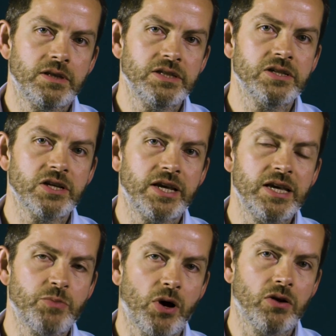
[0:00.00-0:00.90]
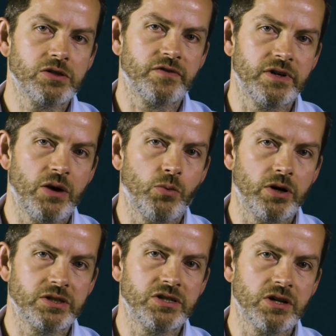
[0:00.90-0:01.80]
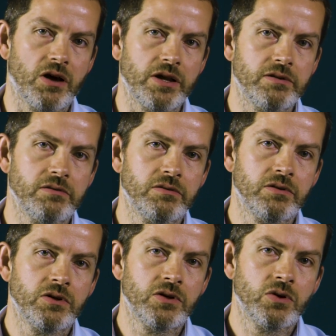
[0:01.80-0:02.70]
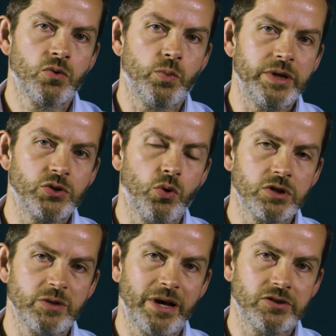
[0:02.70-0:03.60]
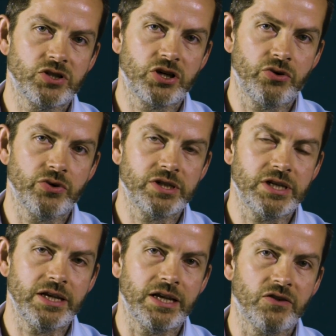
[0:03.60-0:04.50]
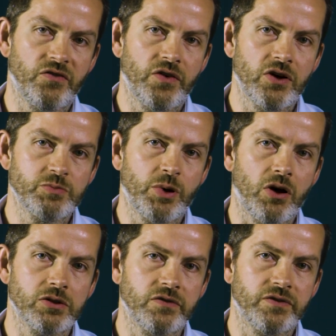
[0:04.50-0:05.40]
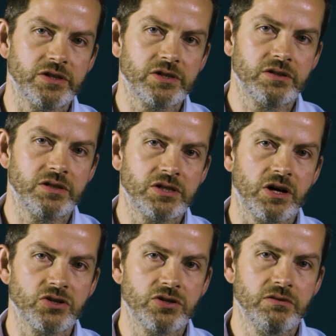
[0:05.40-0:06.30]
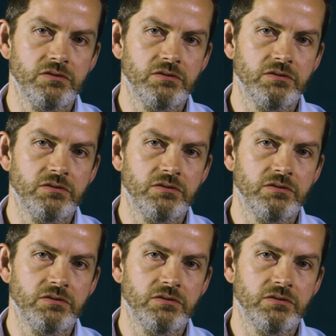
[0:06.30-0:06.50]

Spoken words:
This is a key part of the network design. We talked about security in the first part of this discussion.